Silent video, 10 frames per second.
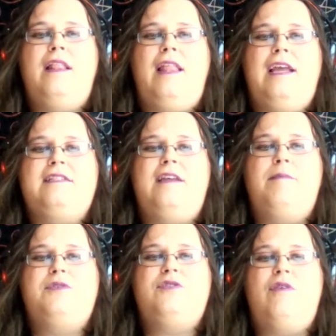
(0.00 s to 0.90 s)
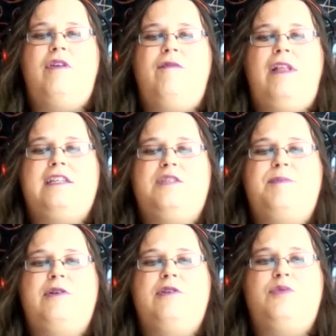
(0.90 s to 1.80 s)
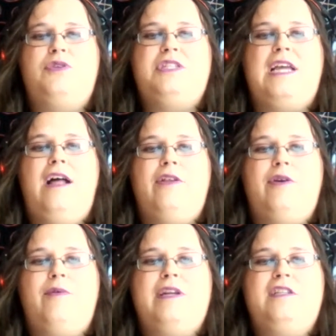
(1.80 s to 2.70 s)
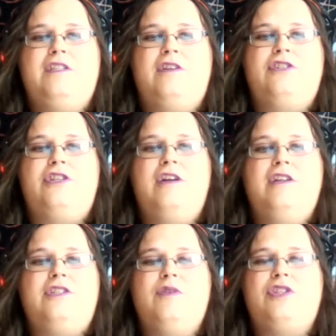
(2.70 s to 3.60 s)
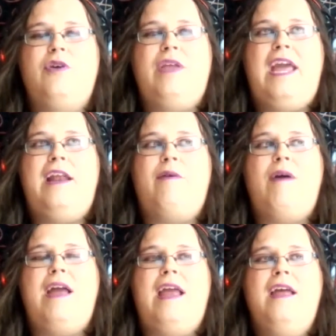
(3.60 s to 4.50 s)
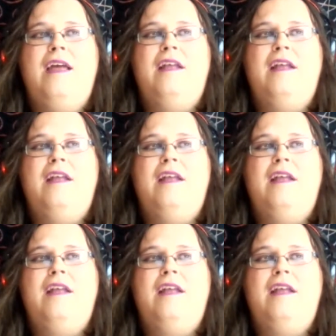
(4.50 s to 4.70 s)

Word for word: like some sort of like spiritual scholar researcher, and so it's okay to write